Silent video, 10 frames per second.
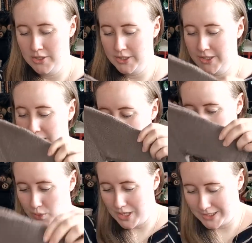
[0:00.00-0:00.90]
So these
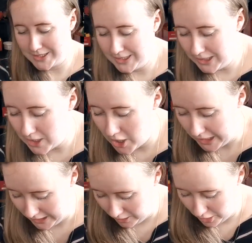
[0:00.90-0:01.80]
two have seen
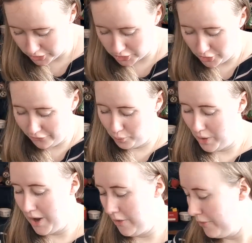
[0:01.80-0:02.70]
a lot of
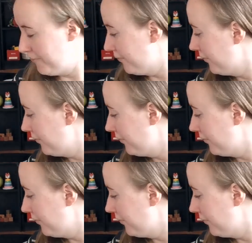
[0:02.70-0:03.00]
wear.